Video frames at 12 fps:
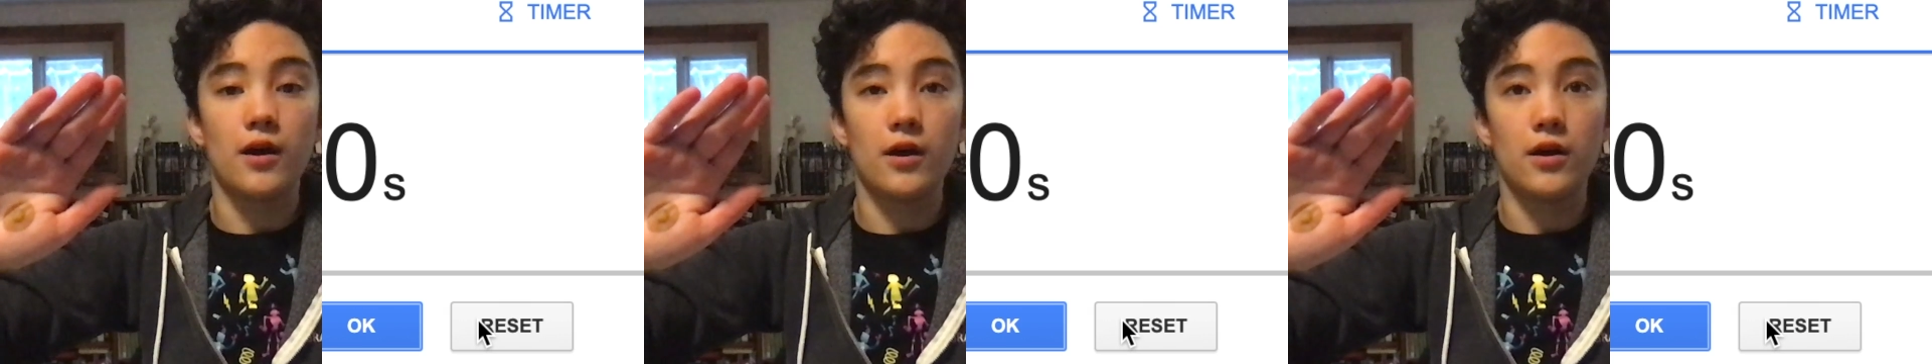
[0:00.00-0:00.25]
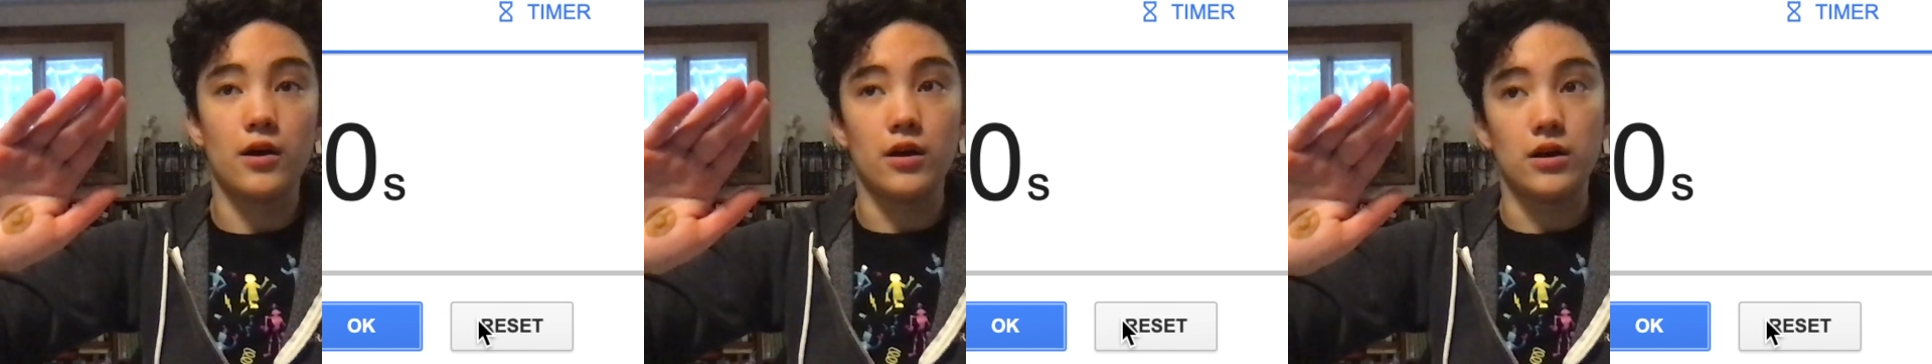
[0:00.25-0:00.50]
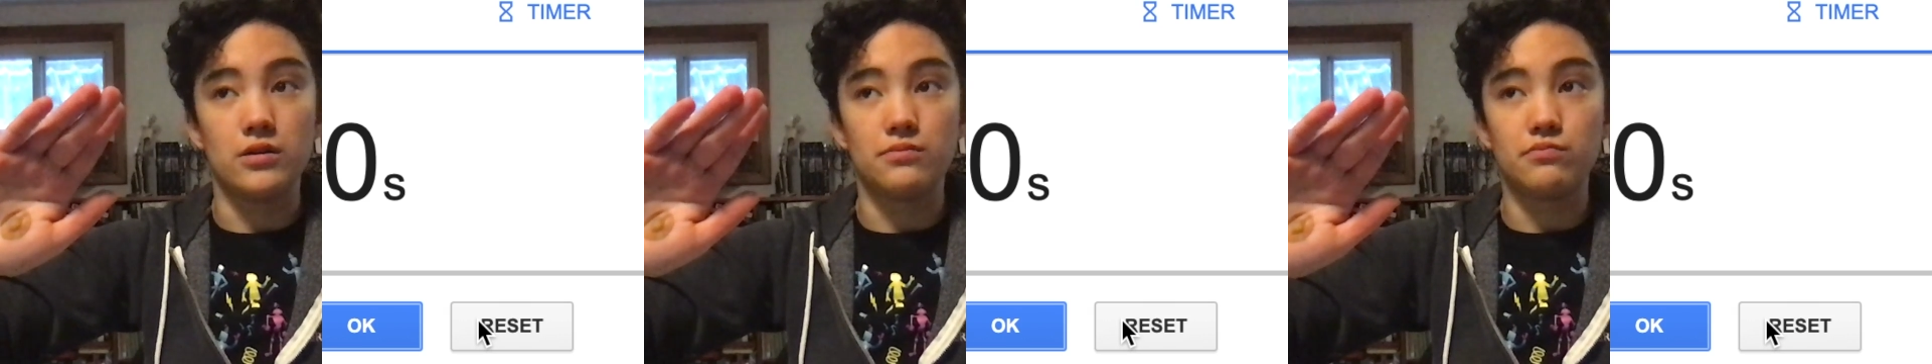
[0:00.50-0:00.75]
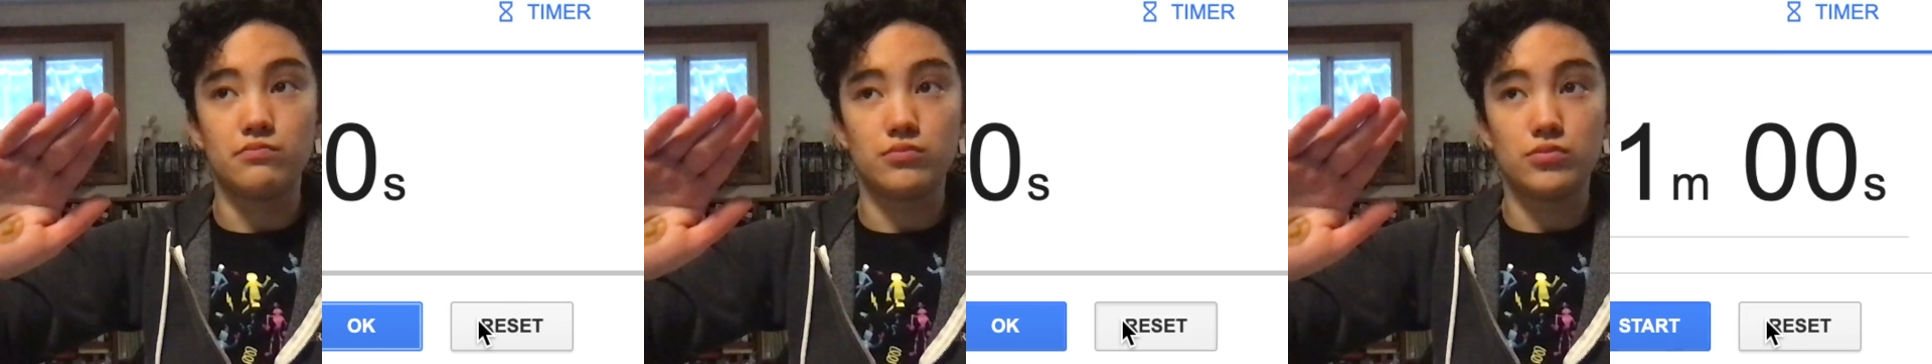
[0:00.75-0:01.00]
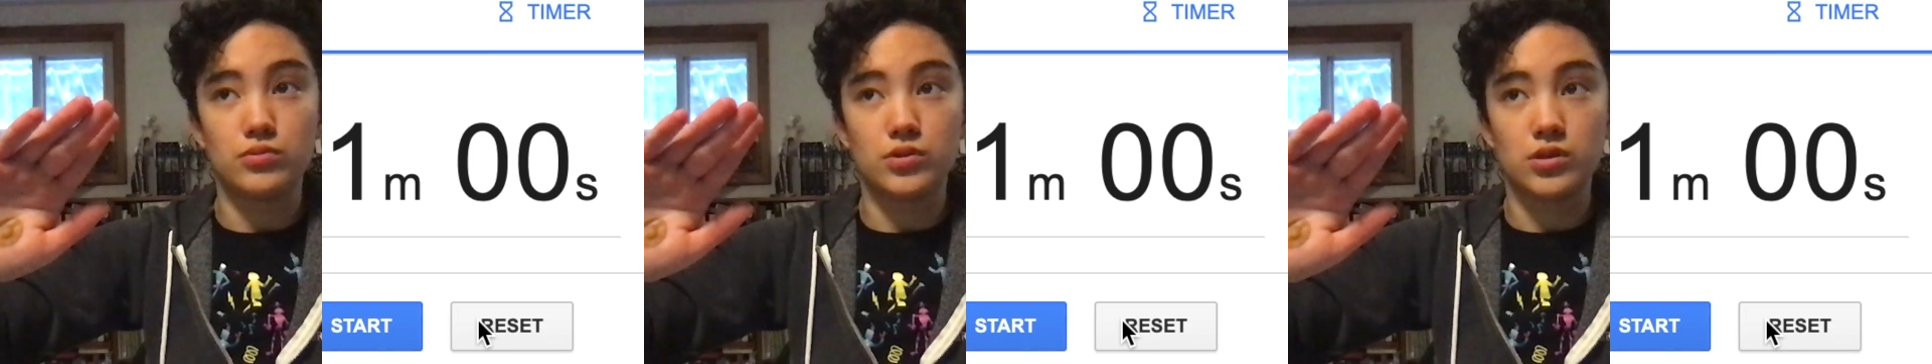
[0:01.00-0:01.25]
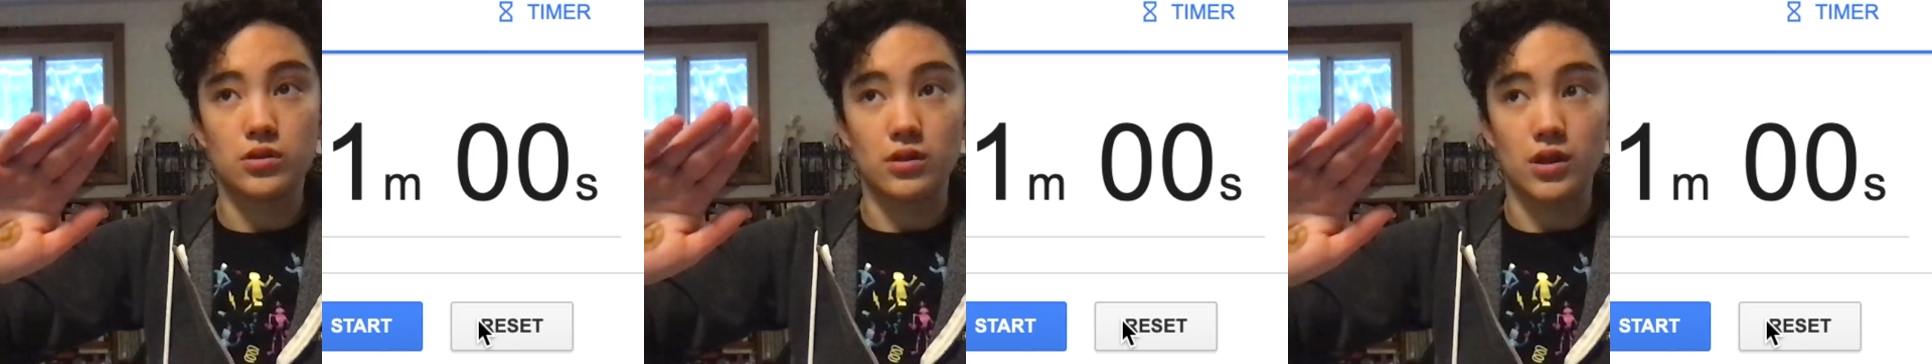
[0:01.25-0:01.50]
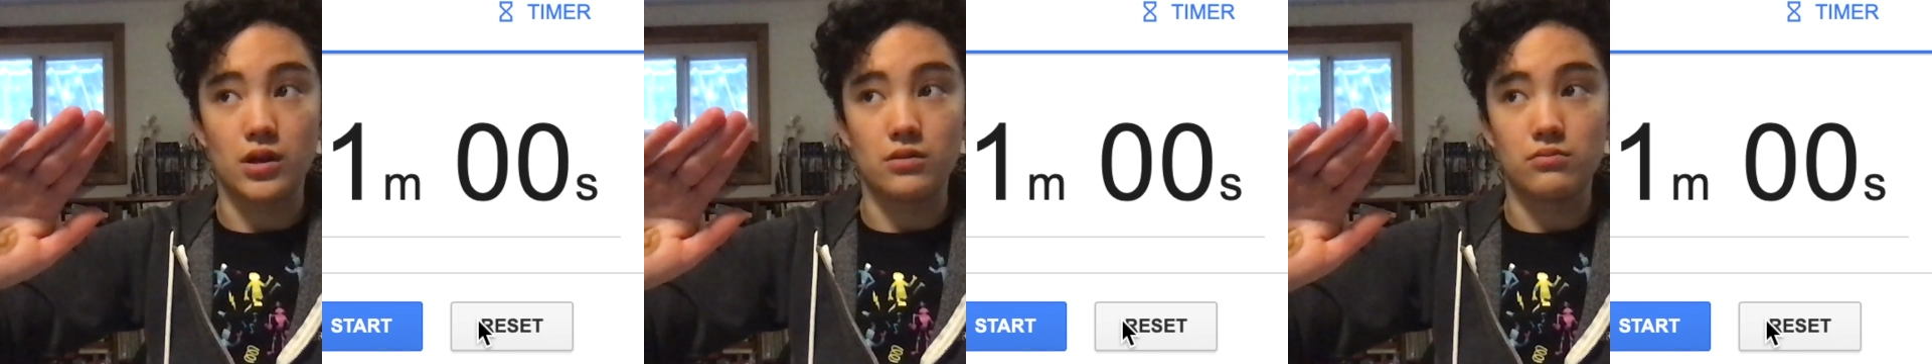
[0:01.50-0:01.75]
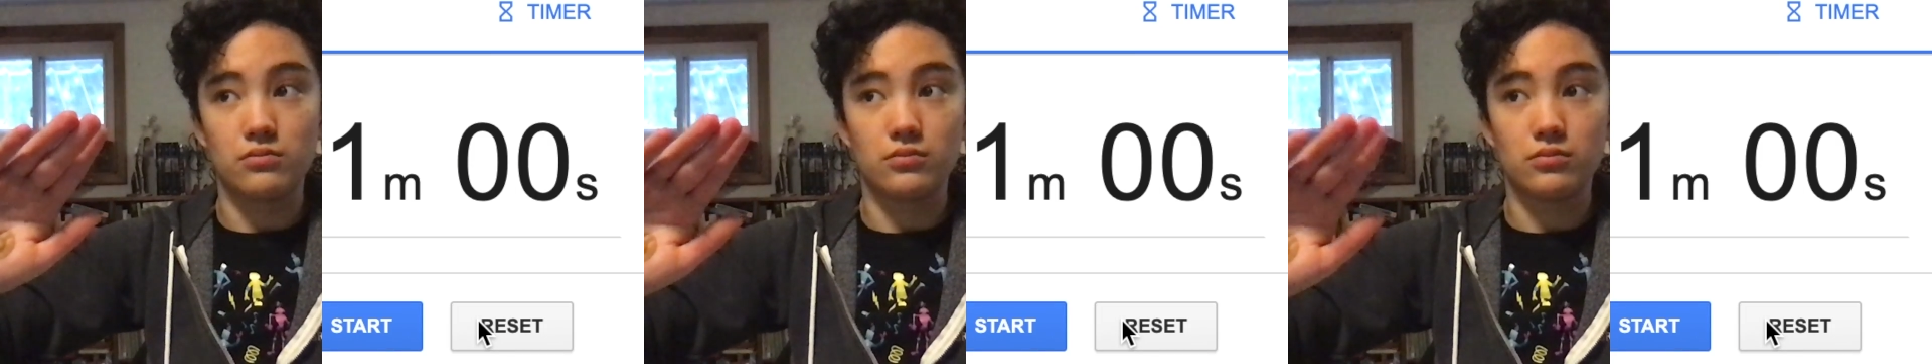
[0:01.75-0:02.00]
so that
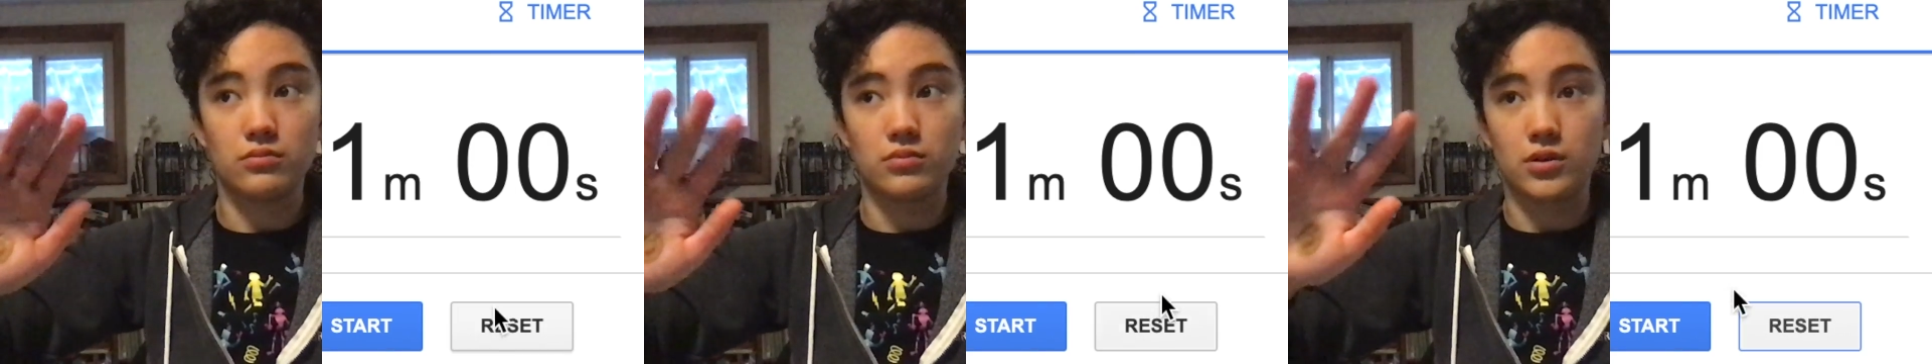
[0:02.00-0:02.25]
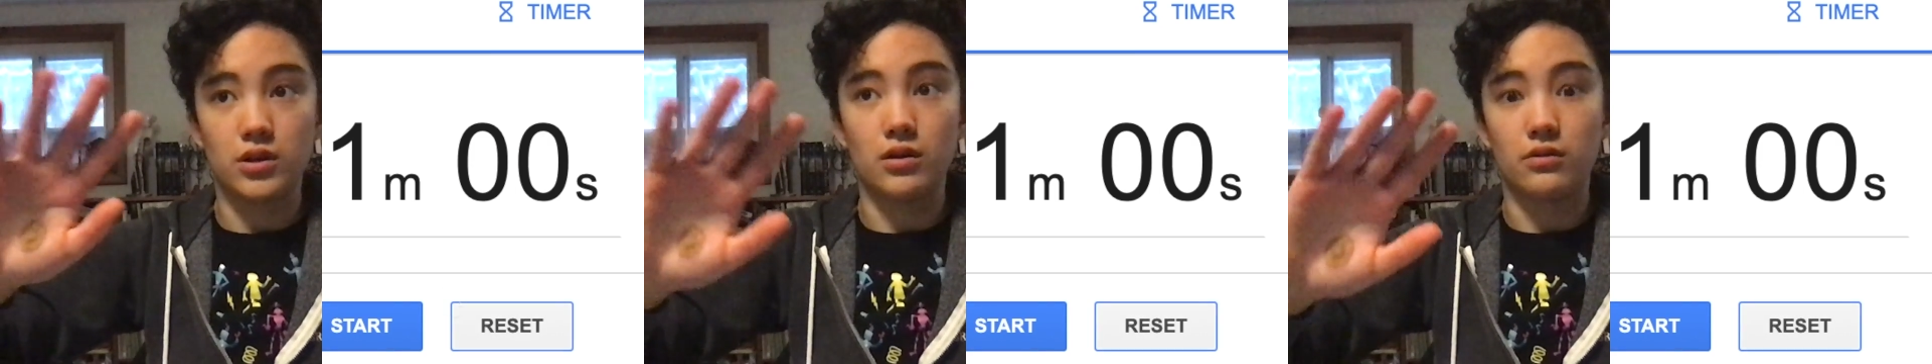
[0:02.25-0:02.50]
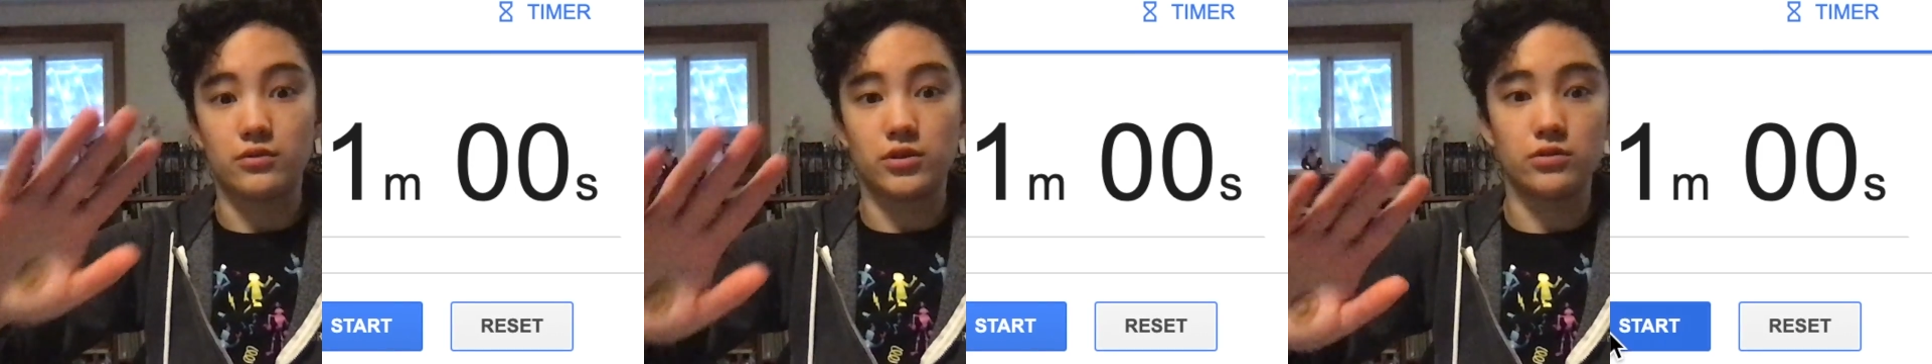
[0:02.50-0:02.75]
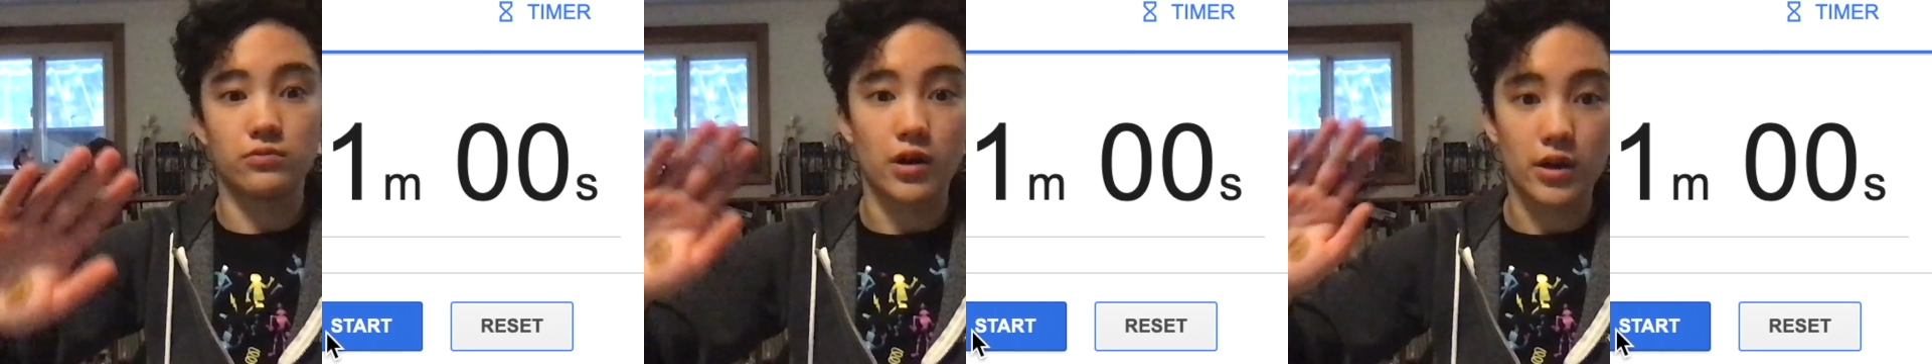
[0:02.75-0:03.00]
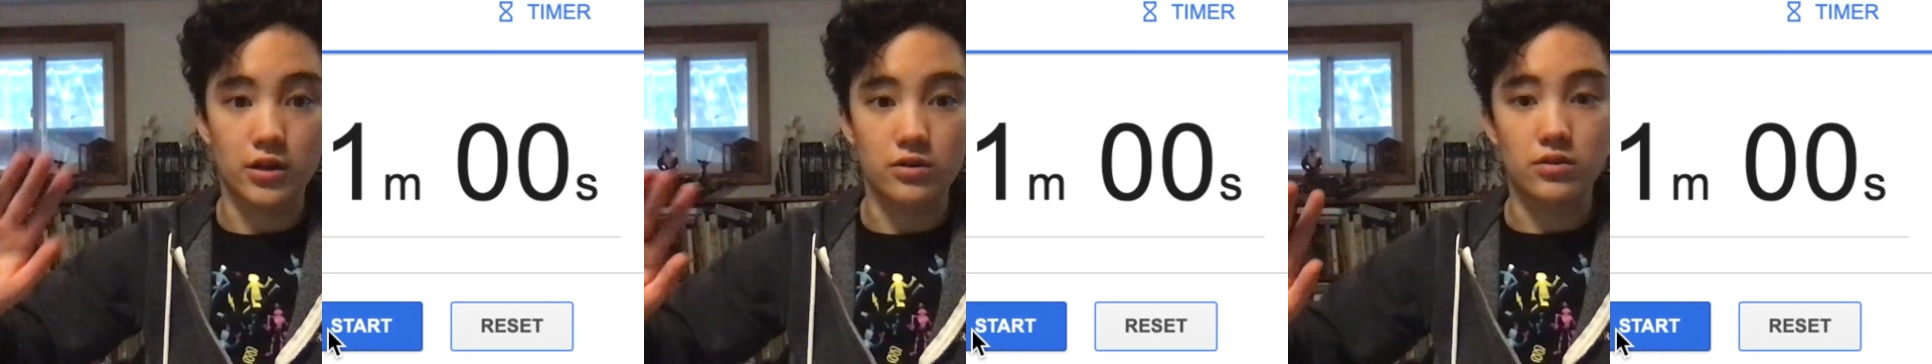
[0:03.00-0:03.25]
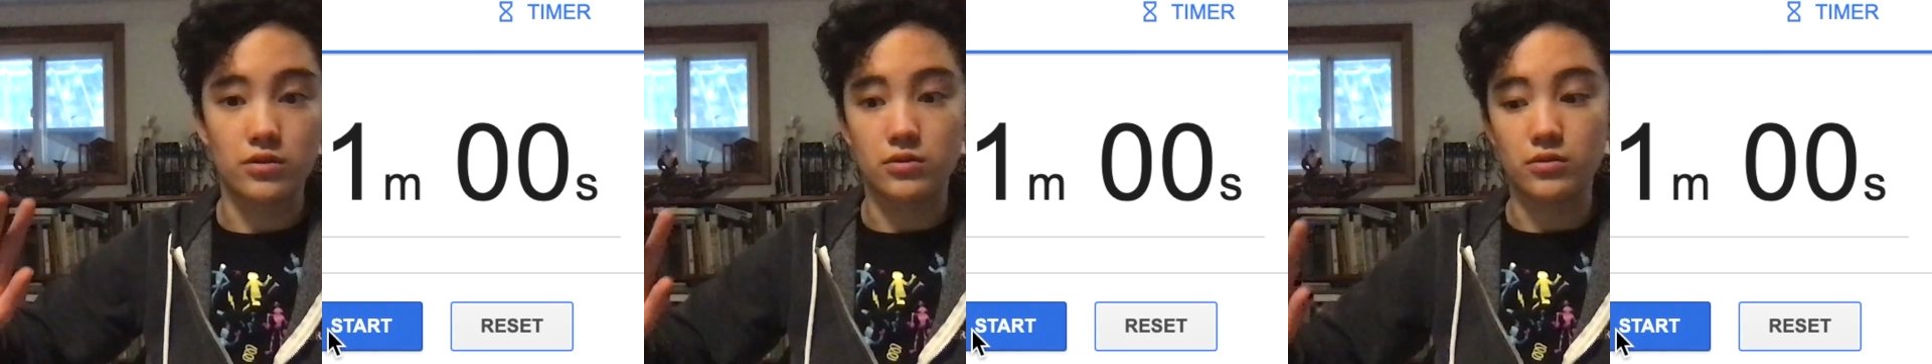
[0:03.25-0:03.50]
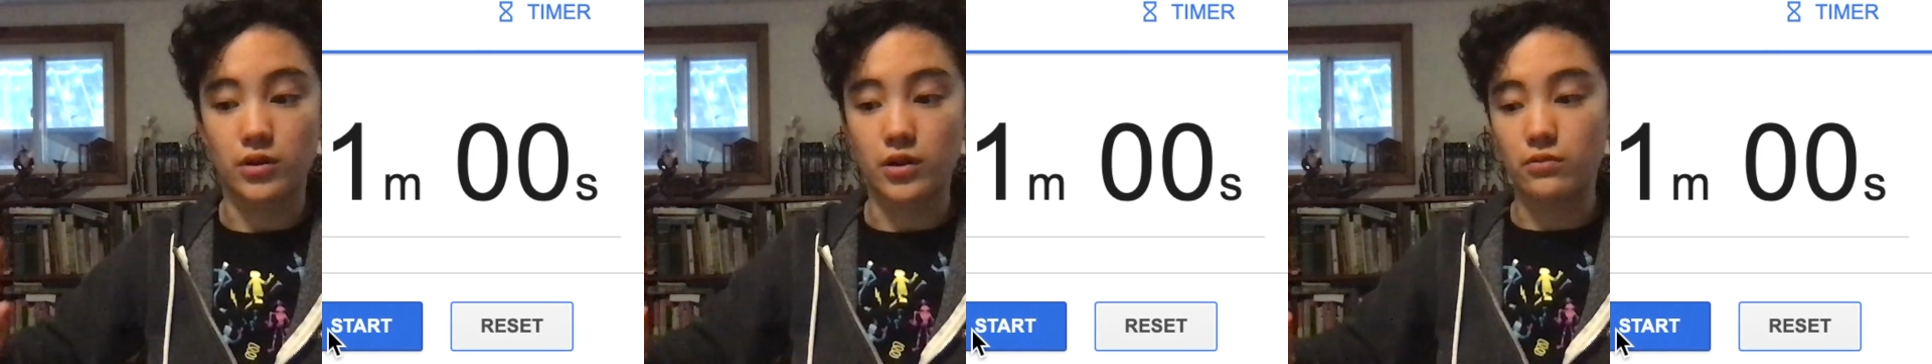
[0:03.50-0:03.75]
you don't just walk into the door.